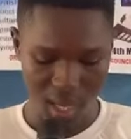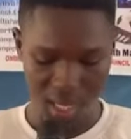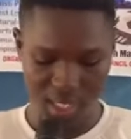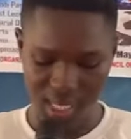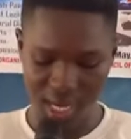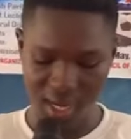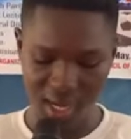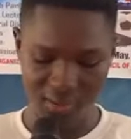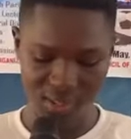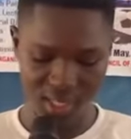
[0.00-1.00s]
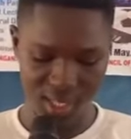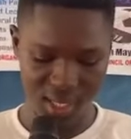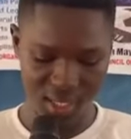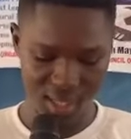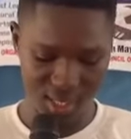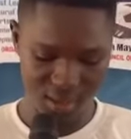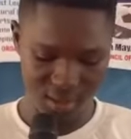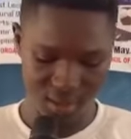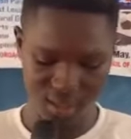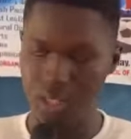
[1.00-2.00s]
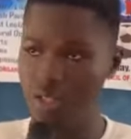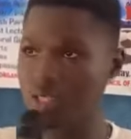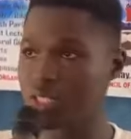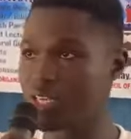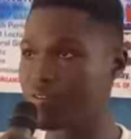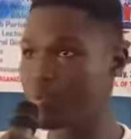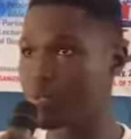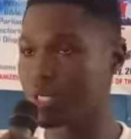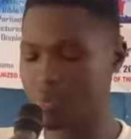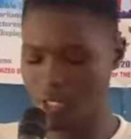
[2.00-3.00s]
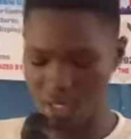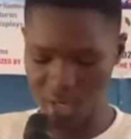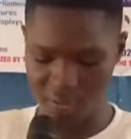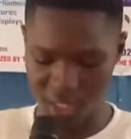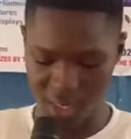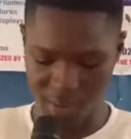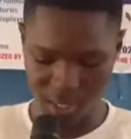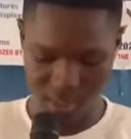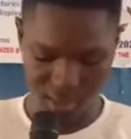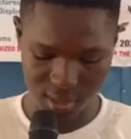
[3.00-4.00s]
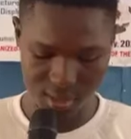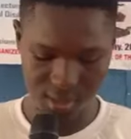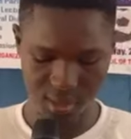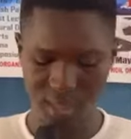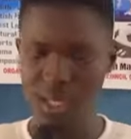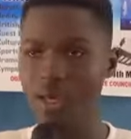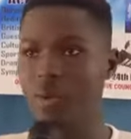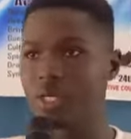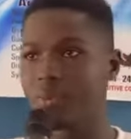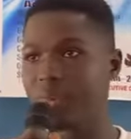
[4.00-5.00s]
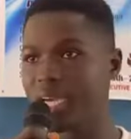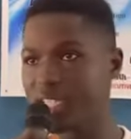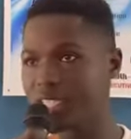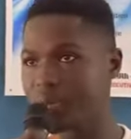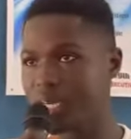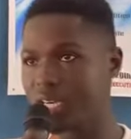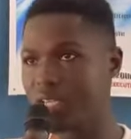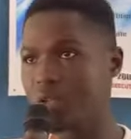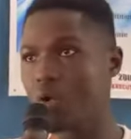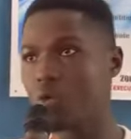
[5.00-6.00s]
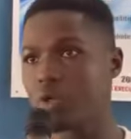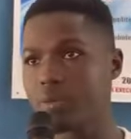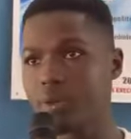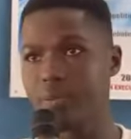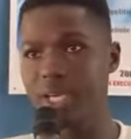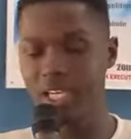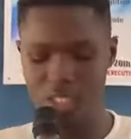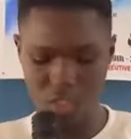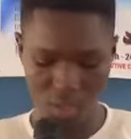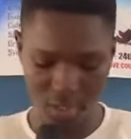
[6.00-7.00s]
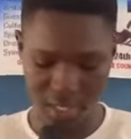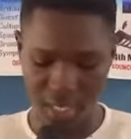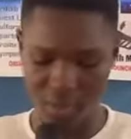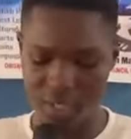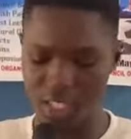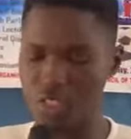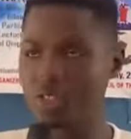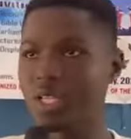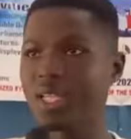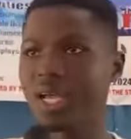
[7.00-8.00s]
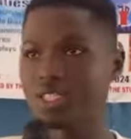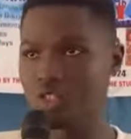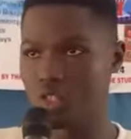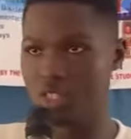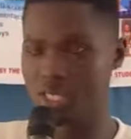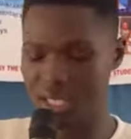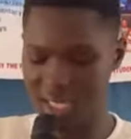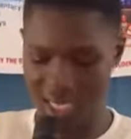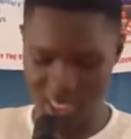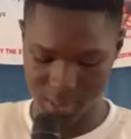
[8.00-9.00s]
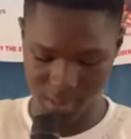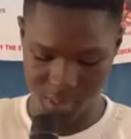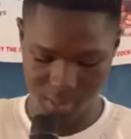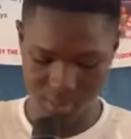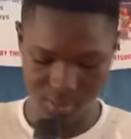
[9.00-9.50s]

As I have said earlier, to give the parameter of the debate, my debate will be based on educational and social aspects.